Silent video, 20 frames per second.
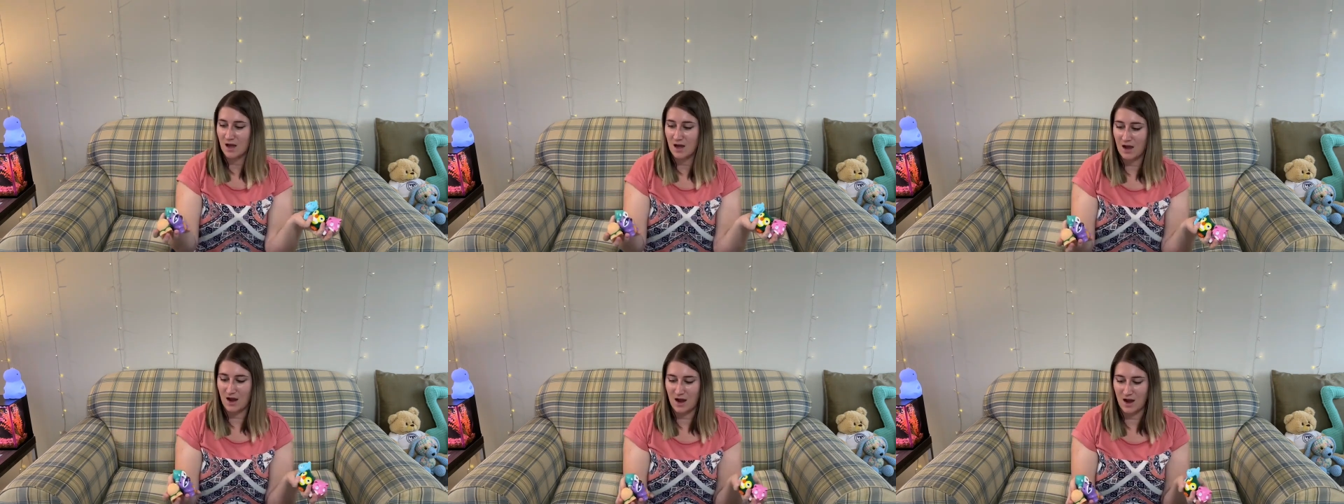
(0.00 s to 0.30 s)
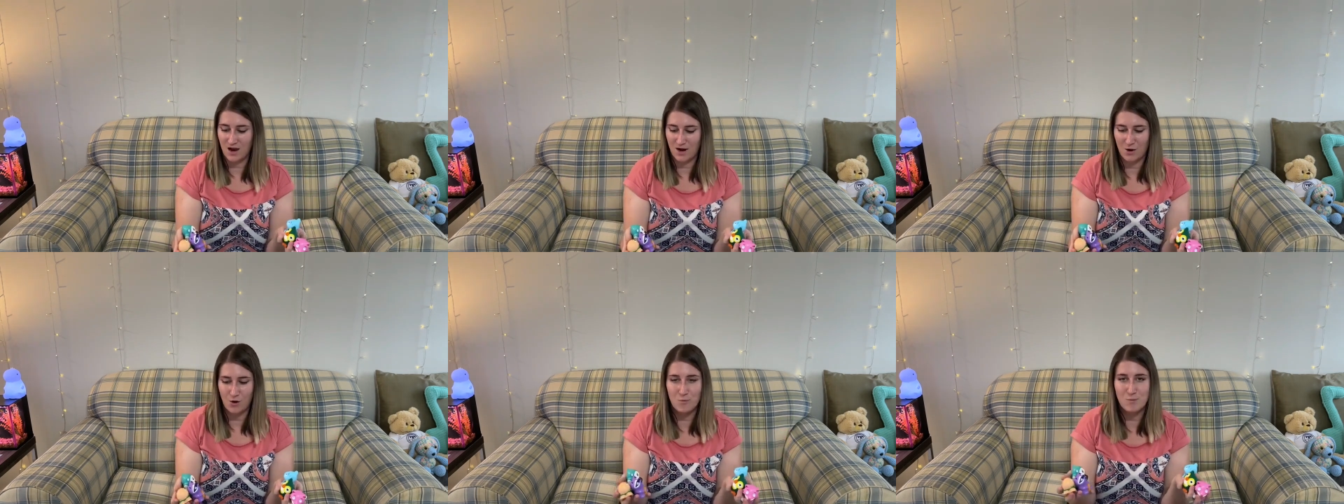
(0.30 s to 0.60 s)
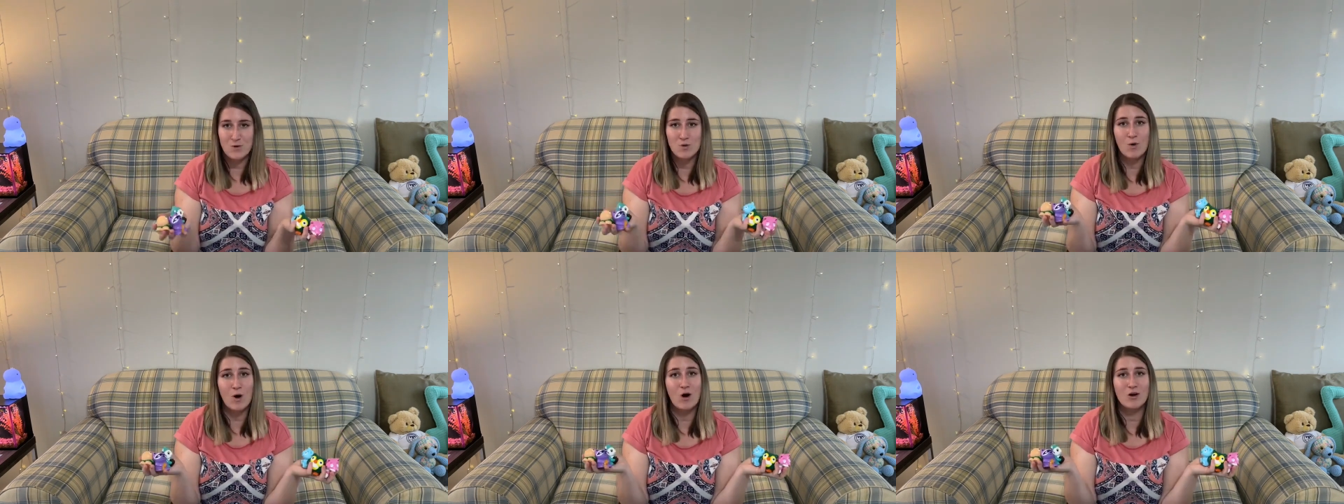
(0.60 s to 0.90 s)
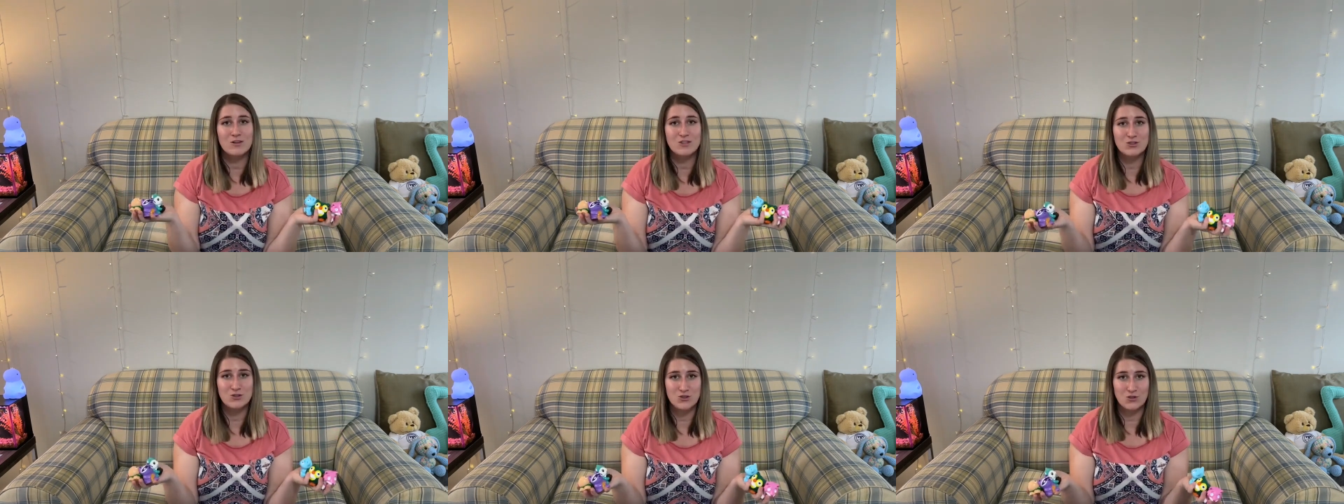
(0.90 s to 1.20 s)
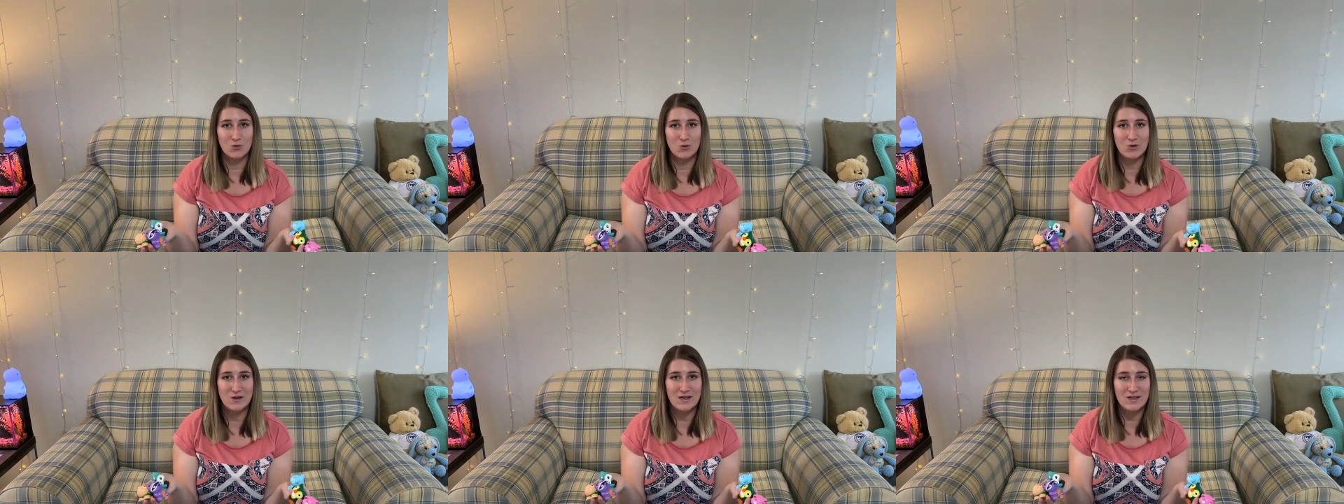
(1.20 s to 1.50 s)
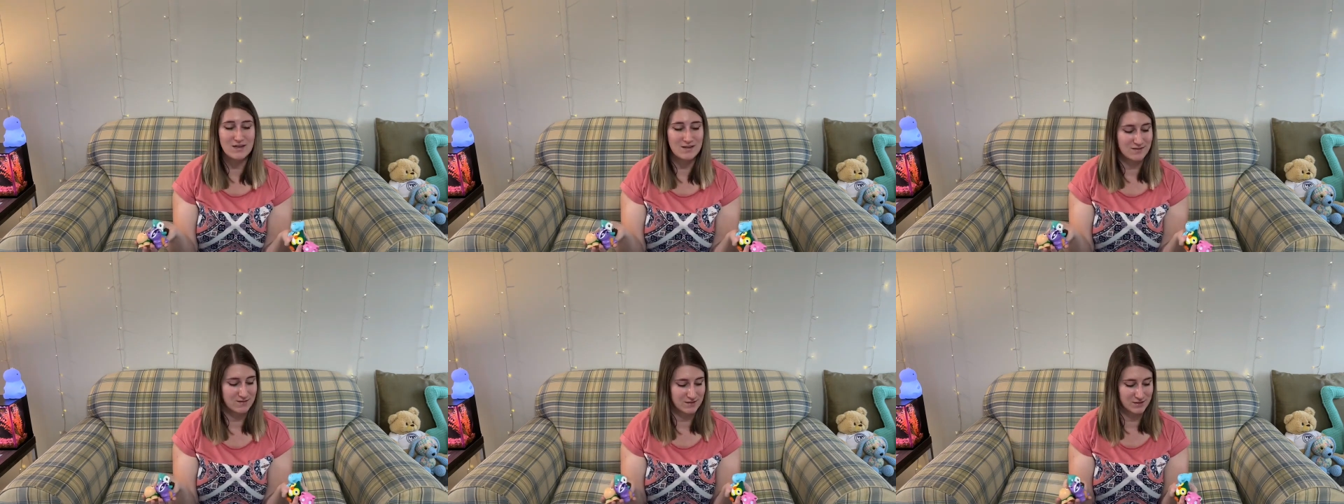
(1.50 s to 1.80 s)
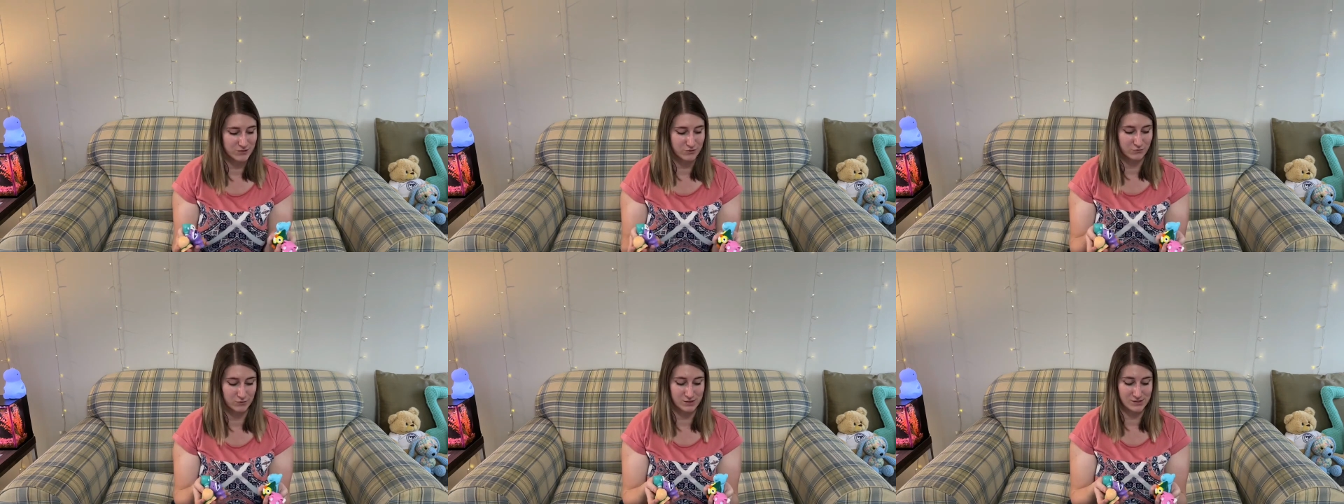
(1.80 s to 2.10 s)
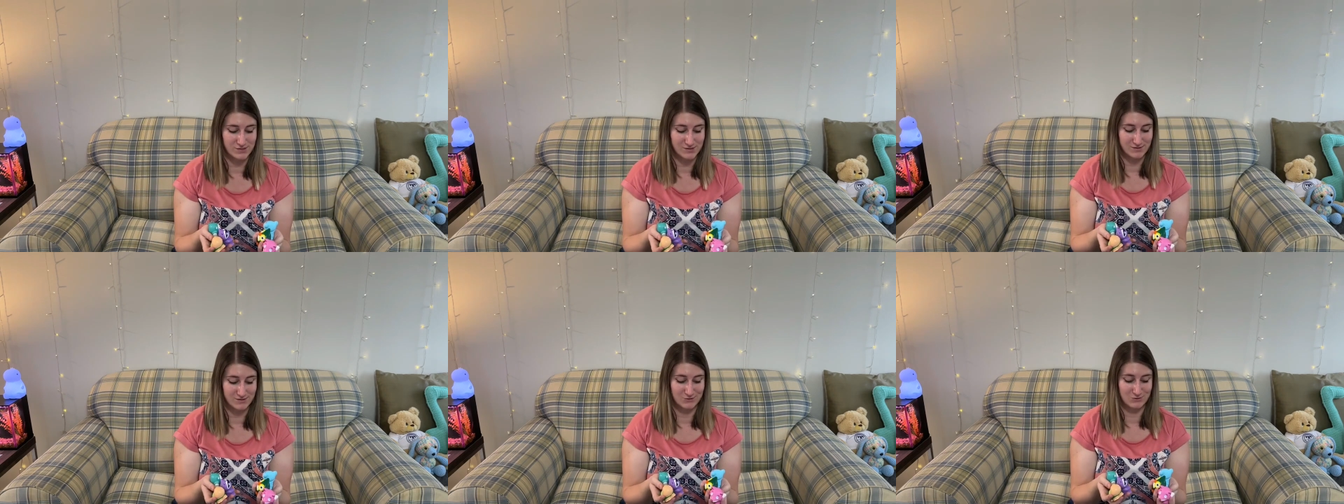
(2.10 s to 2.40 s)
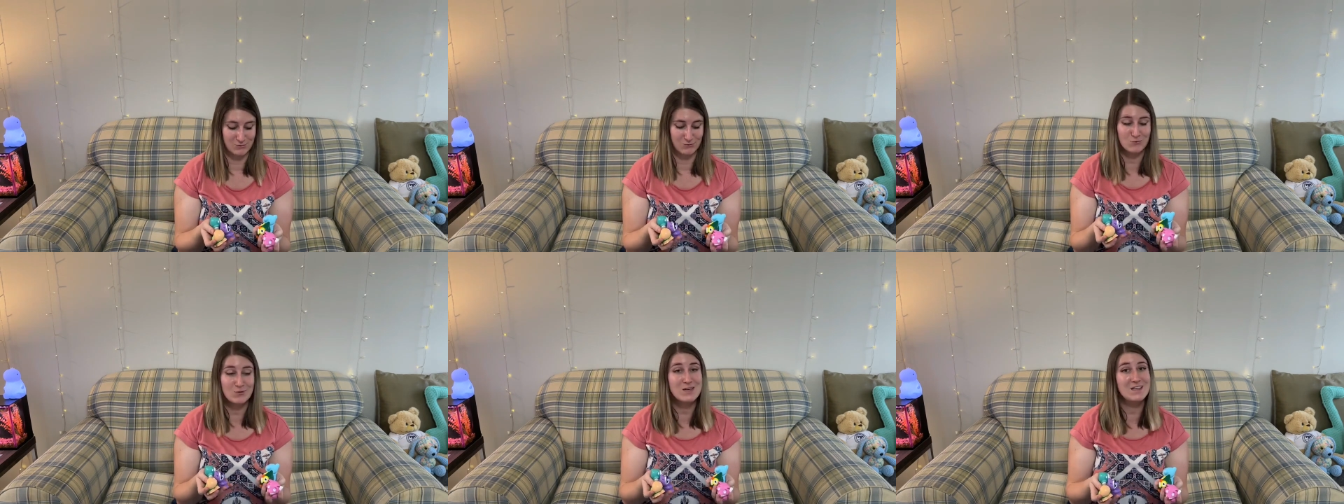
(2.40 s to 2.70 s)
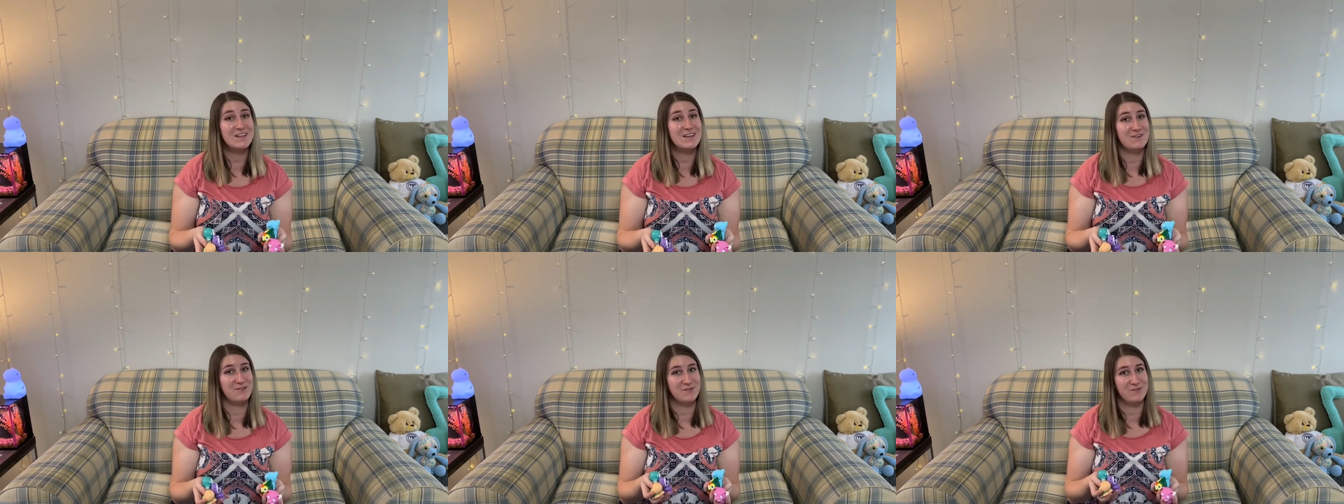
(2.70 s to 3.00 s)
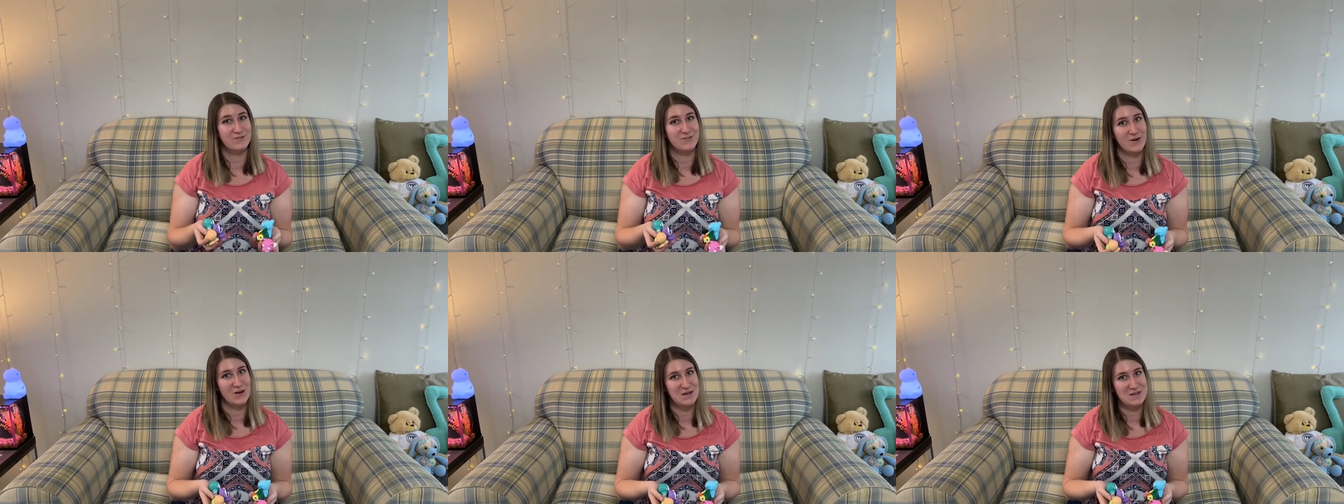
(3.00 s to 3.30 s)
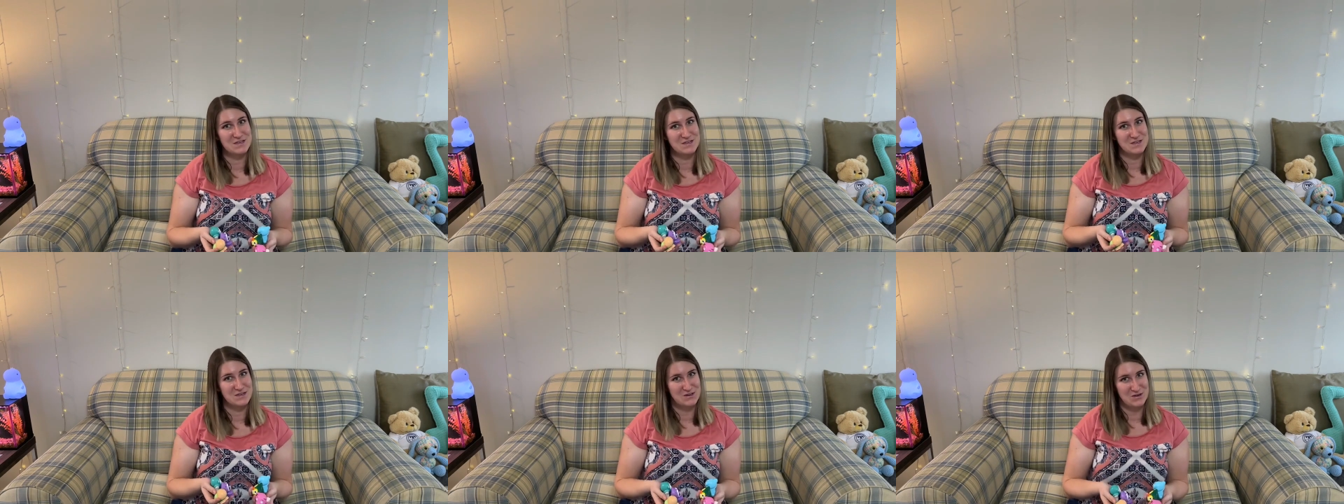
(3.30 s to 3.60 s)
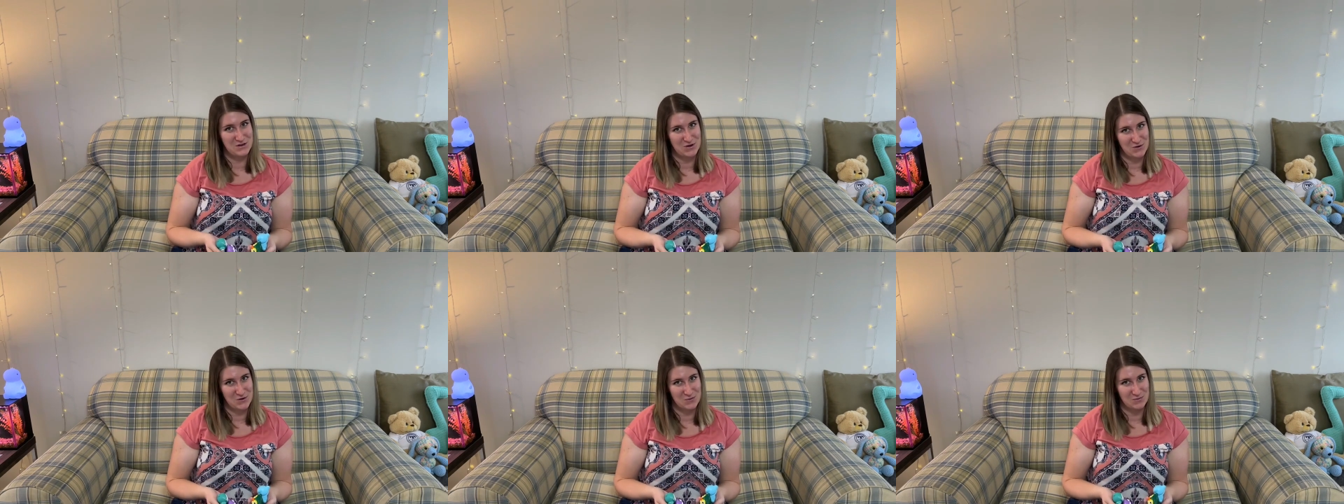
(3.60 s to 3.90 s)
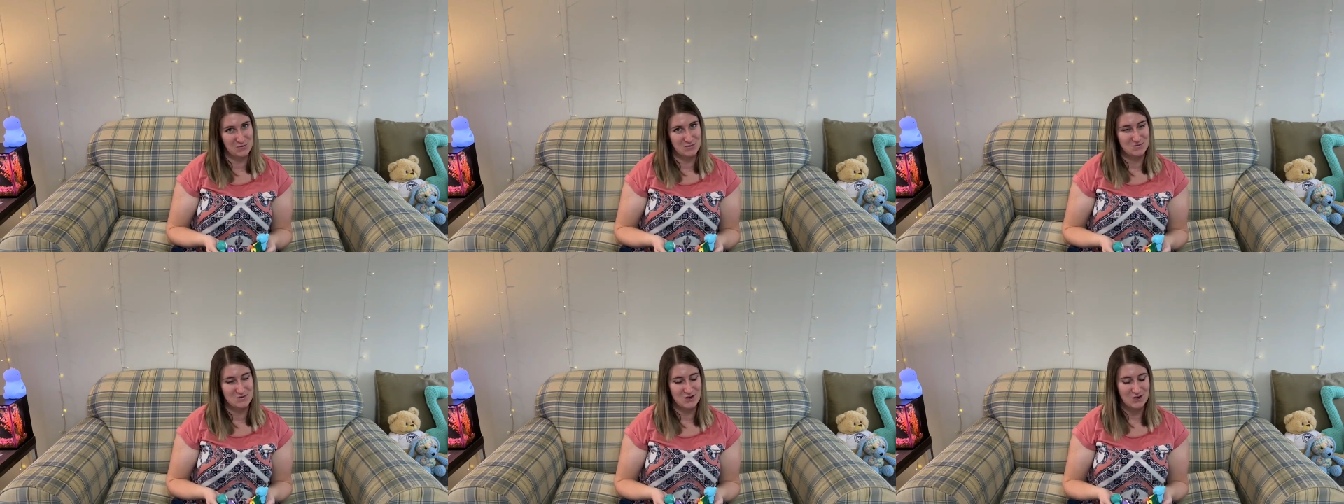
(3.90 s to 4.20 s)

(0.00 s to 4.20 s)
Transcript: I hope you all enjoyed. This was really fun to do.